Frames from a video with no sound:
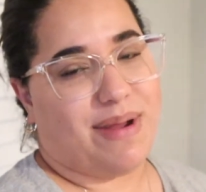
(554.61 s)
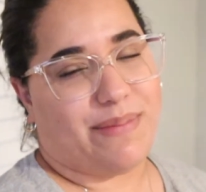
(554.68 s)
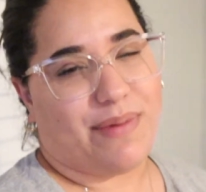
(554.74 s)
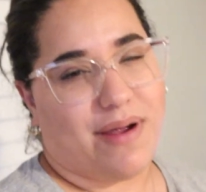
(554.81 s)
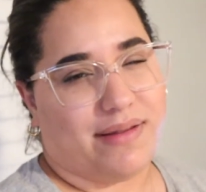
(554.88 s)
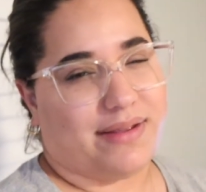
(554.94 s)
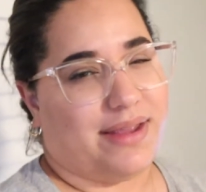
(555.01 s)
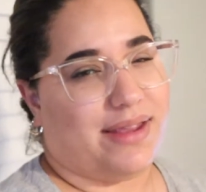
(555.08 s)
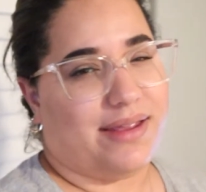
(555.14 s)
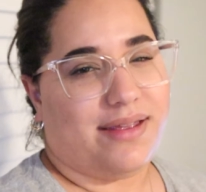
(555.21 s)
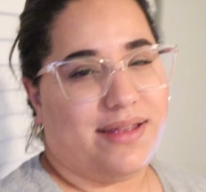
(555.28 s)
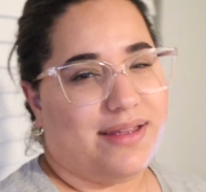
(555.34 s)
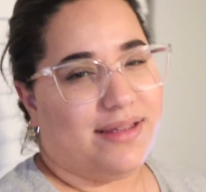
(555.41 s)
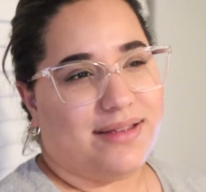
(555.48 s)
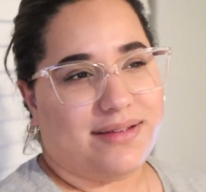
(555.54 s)

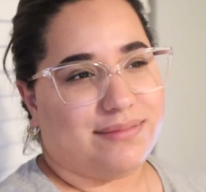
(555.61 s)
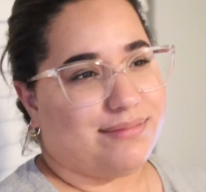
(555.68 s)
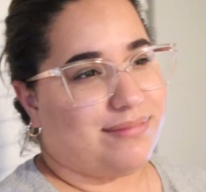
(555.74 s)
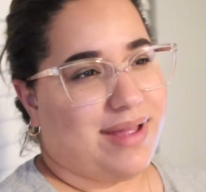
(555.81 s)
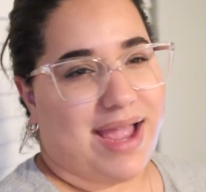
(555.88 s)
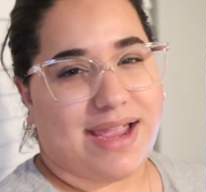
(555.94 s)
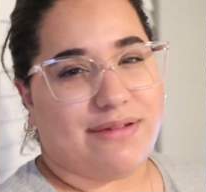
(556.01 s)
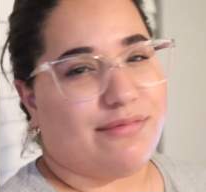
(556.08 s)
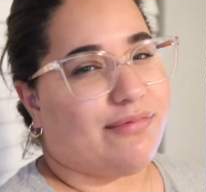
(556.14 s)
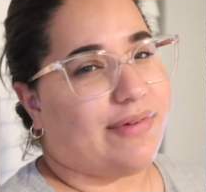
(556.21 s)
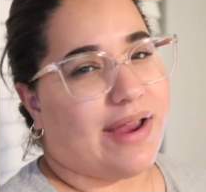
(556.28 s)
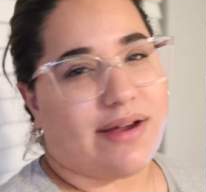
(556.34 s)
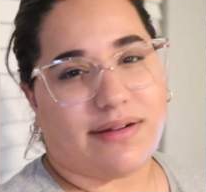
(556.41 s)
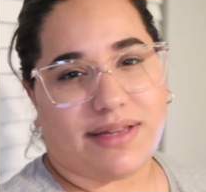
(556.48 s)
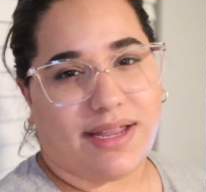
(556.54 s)
I
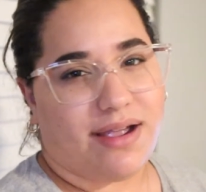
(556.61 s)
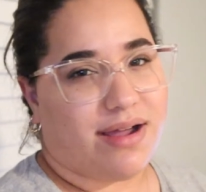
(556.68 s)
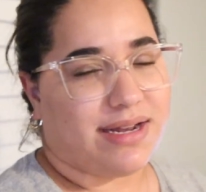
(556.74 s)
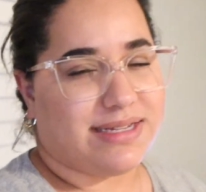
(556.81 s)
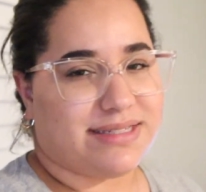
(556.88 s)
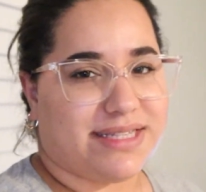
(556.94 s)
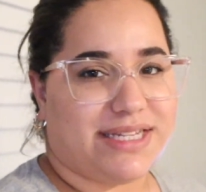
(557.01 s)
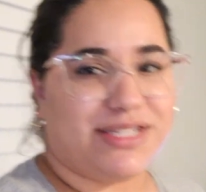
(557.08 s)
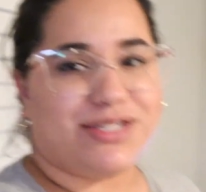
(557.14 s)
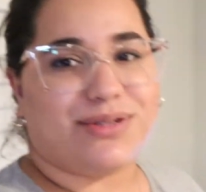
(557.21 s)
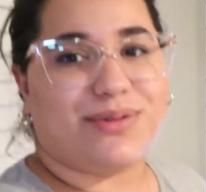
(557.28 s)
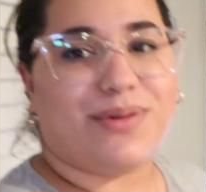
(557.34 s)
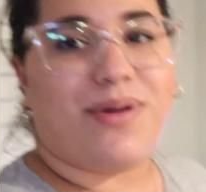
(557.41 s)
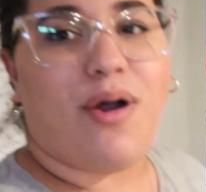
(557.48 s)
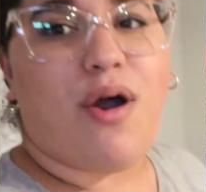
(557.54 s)
rarely honestly
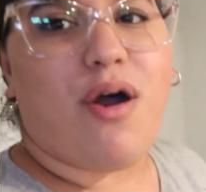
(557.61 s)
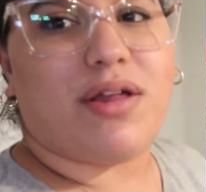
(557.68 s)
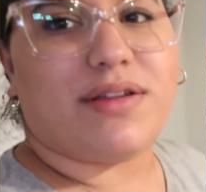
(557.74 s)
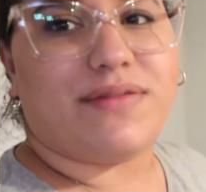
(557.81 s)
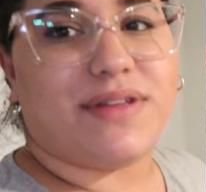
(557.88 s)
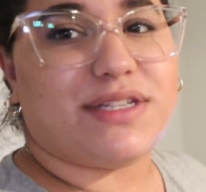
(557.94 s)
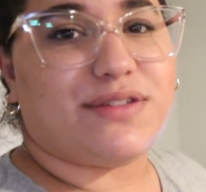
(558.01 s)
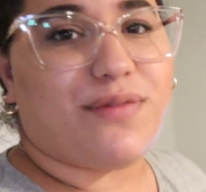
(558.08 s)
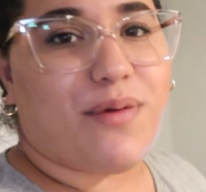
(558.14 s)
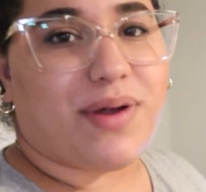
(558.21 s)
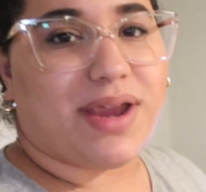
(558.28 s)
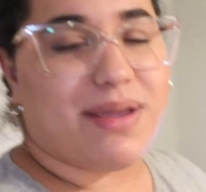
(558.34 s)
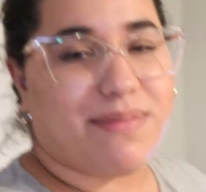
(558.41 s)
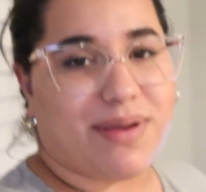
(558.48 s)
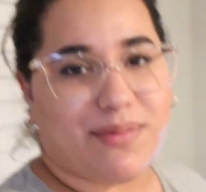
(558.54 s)
do all of this
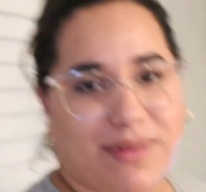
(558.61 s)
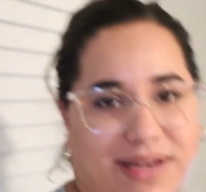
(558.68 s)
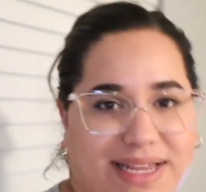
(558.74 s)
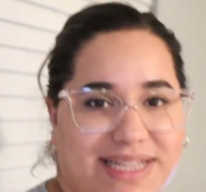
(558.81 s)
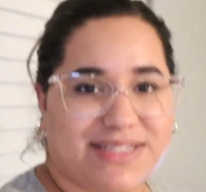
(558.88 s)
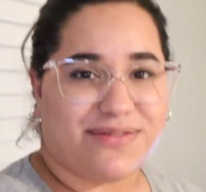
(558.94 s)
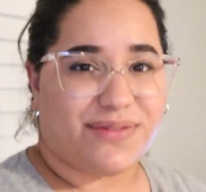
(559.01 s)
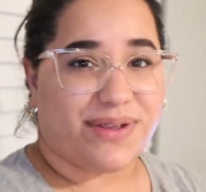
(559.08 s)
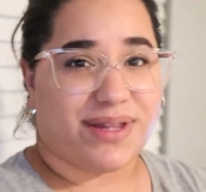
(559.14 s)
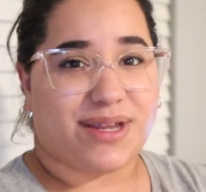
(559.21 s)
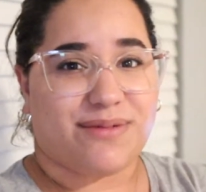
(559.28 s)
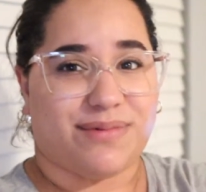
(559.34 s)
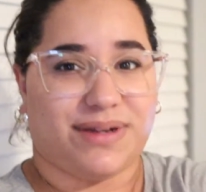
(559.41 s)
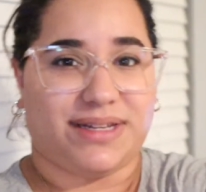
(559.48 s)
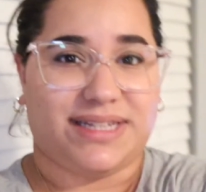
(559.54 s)
for him, but when he's
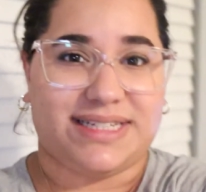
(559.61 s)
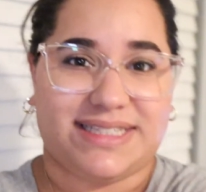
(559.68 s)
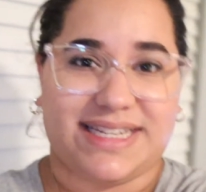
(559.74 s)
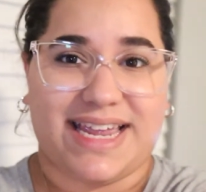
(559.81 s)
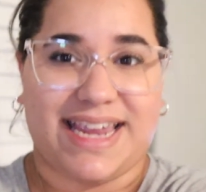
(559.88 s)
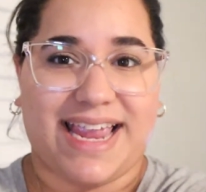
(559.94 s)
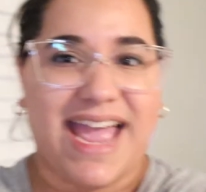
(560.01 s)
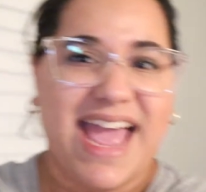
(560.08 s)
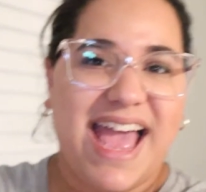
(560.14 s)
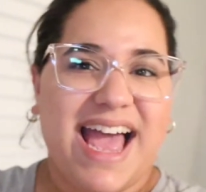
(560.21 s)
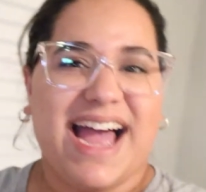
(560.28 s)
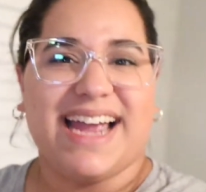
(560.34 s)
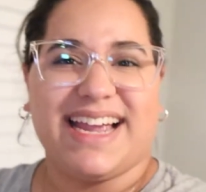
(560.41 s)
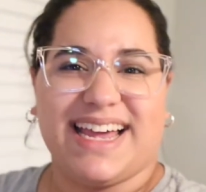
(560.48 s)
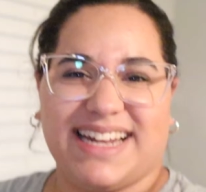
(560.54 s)
feeling really sick,
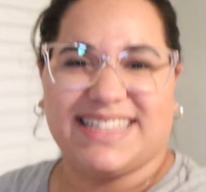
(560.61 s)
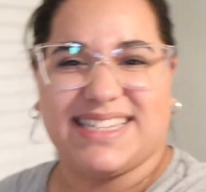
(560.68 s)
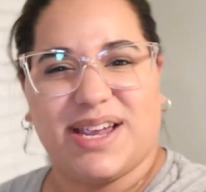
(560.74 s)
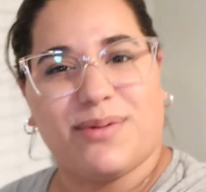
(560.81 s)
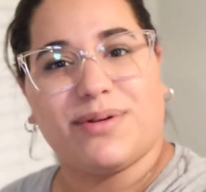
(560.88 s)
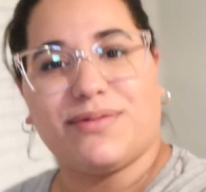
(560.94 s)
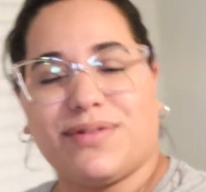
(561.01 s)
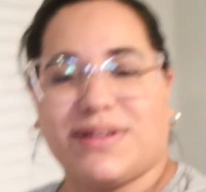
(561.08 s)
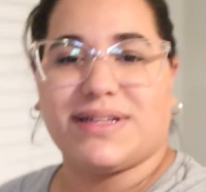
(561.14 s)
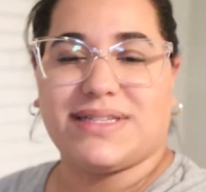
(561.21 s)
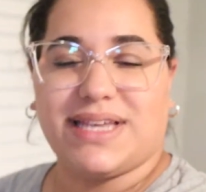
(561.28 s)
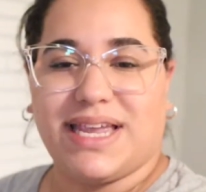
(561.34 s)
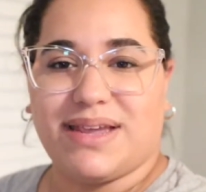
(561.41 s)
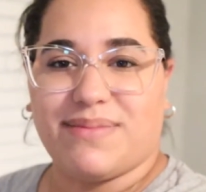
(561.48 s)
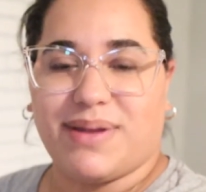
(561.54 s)
I kind of take one for the
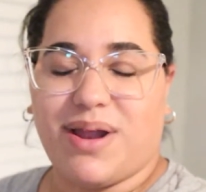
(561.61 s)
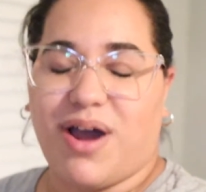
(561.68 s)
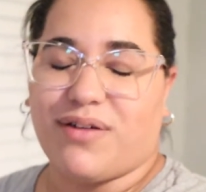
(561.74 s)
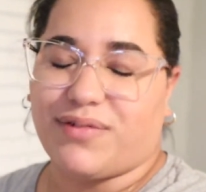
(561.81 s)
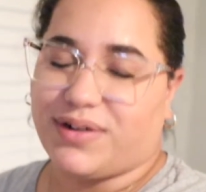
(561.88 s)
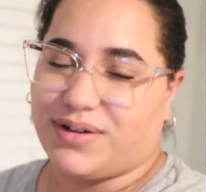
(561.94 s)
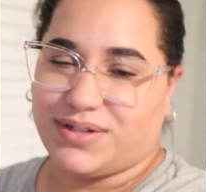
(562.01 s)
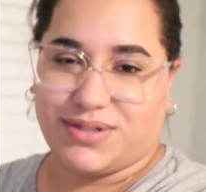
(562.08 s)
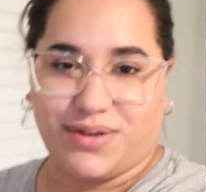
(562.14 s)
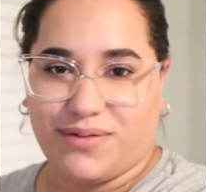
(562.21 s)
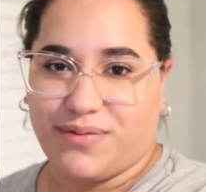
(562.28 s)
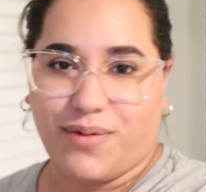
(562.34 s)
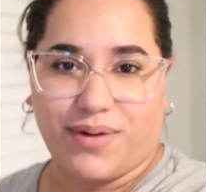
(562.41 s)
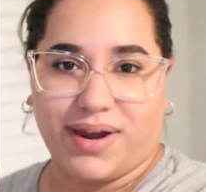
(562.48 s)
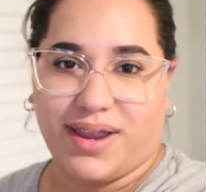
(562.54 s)
team and offer to do
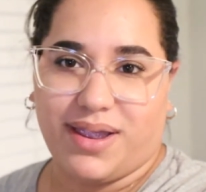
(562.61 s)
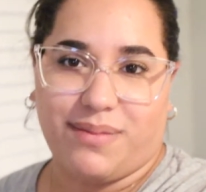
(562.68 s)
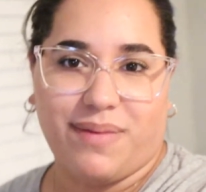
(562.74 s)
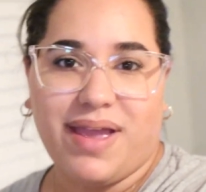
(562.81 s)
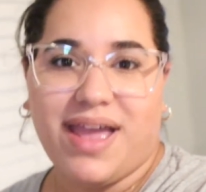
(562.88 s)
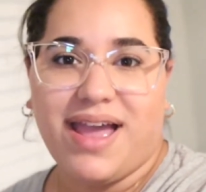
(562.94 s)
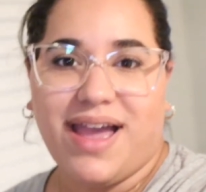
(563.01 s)
it for him,